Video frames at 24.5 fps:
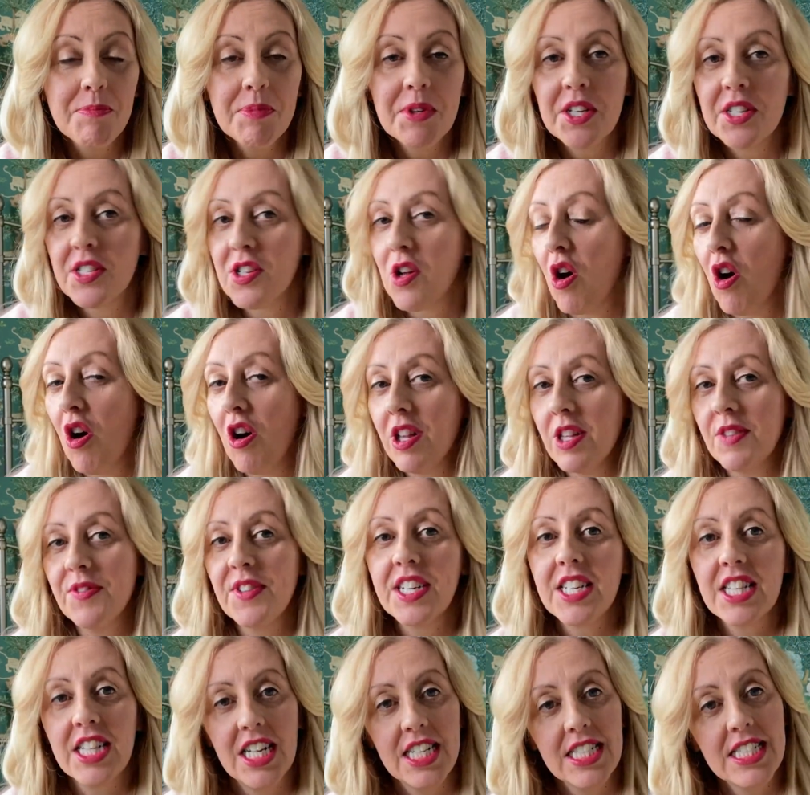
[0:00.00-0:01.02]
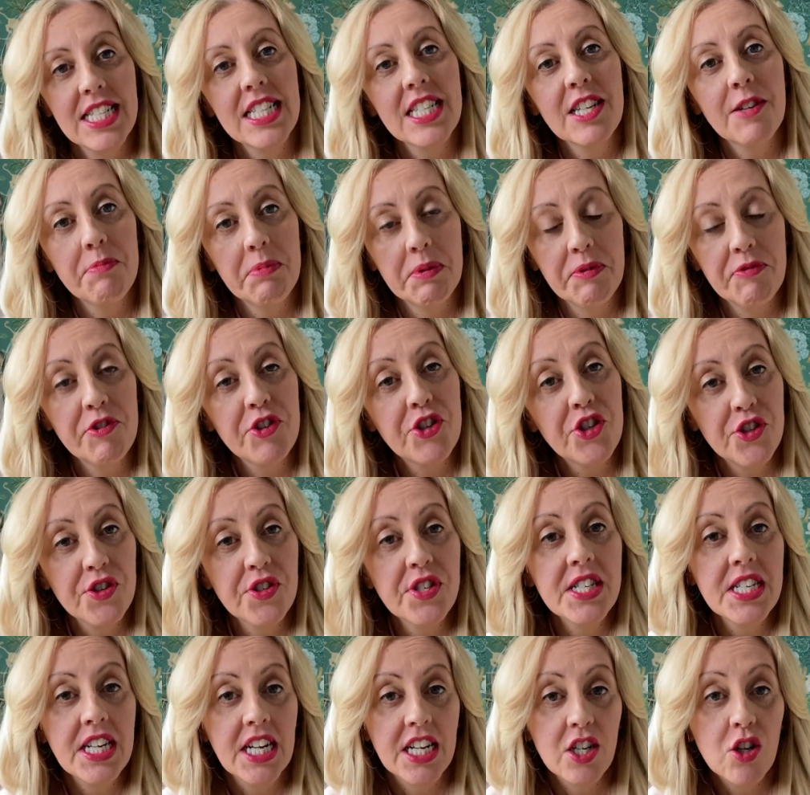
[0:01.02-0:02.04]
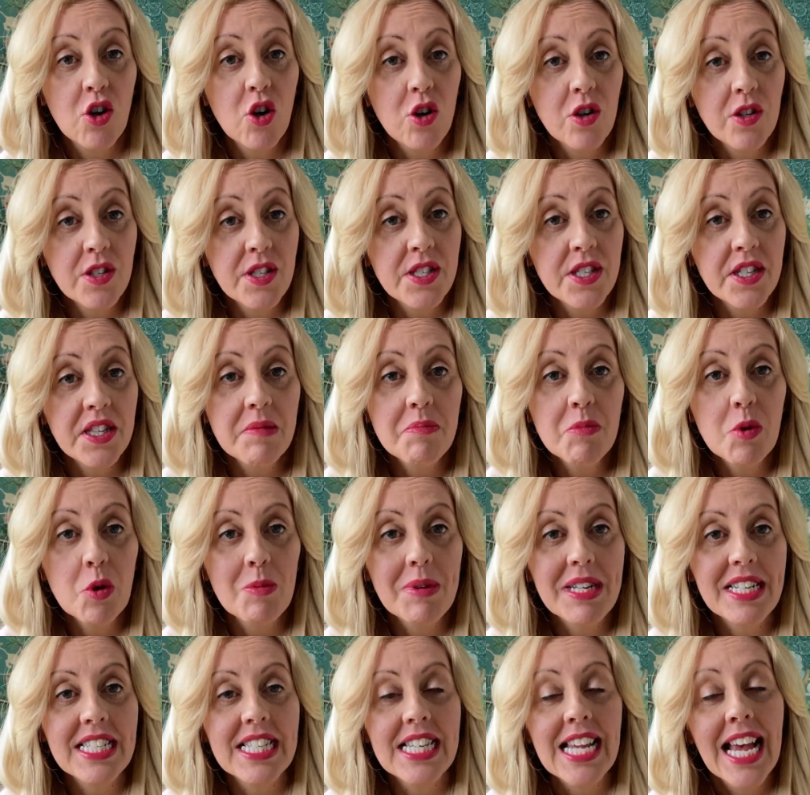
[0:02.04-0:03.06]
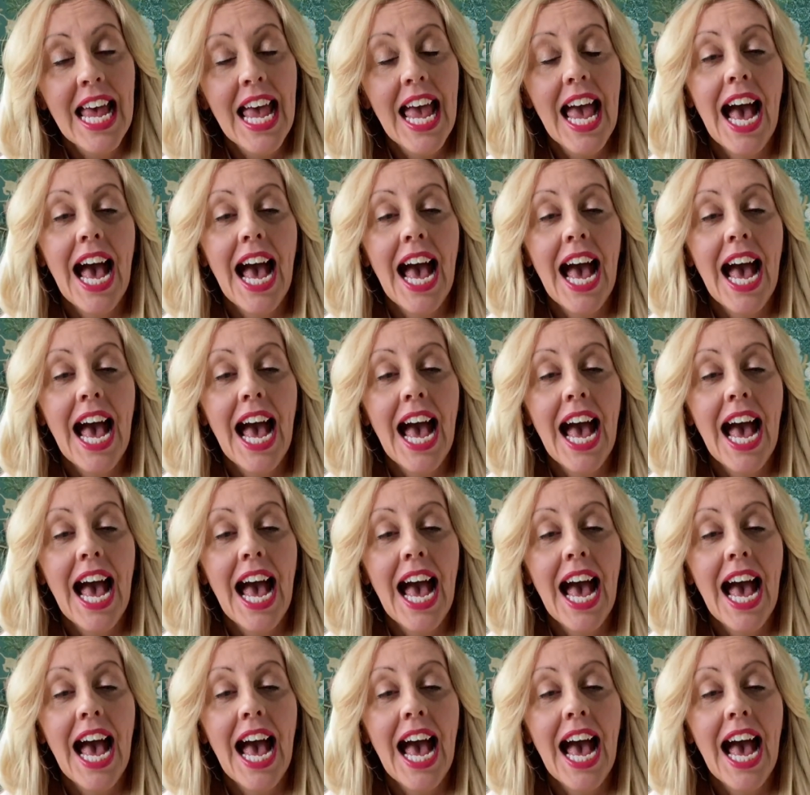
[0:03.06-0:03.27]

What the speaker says: because all of our classes have been reduced in cost at the moment,